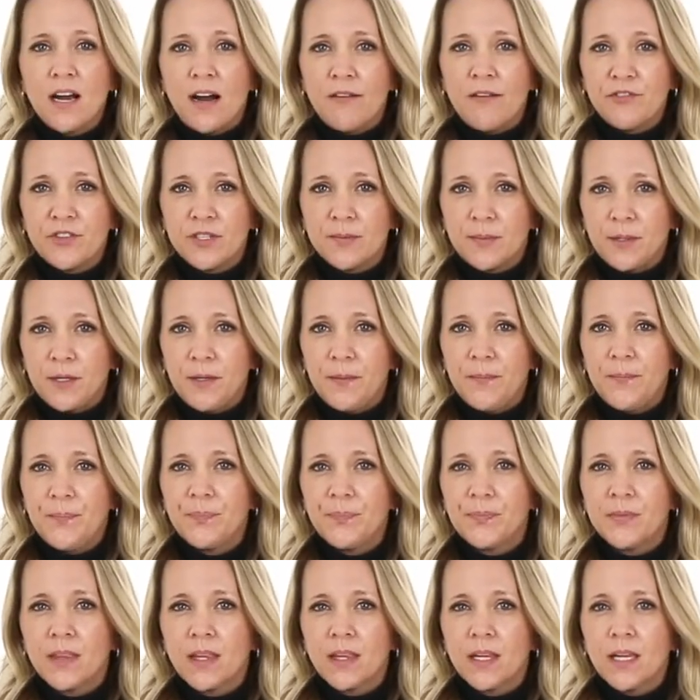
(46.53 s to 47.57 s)
comfortable.
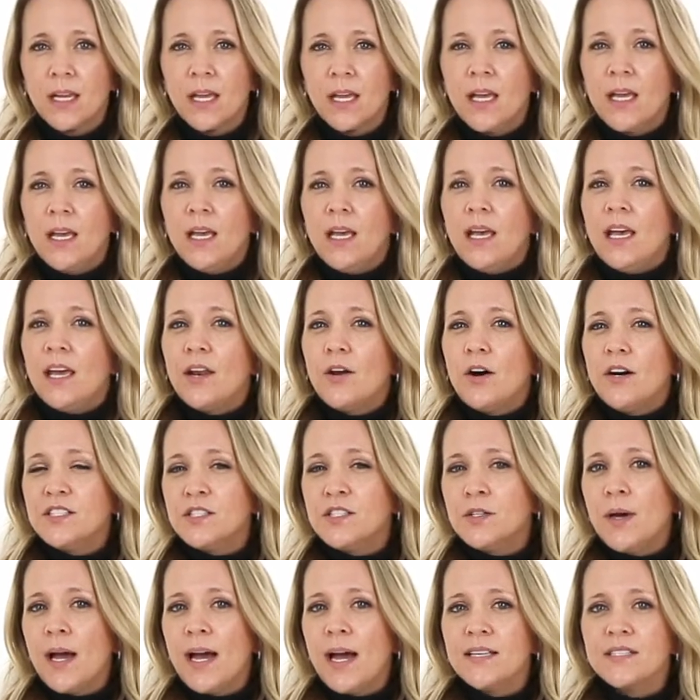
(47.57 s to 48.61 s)
It
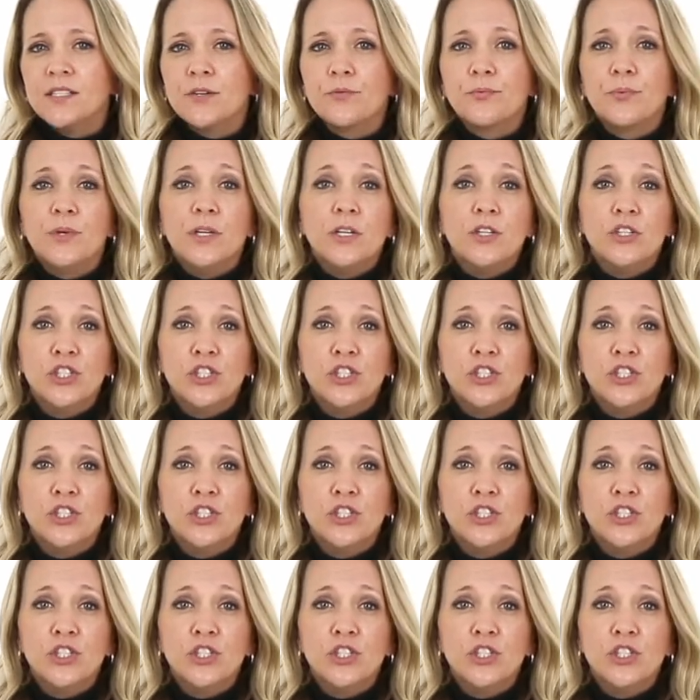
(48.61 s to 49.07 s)
also has a real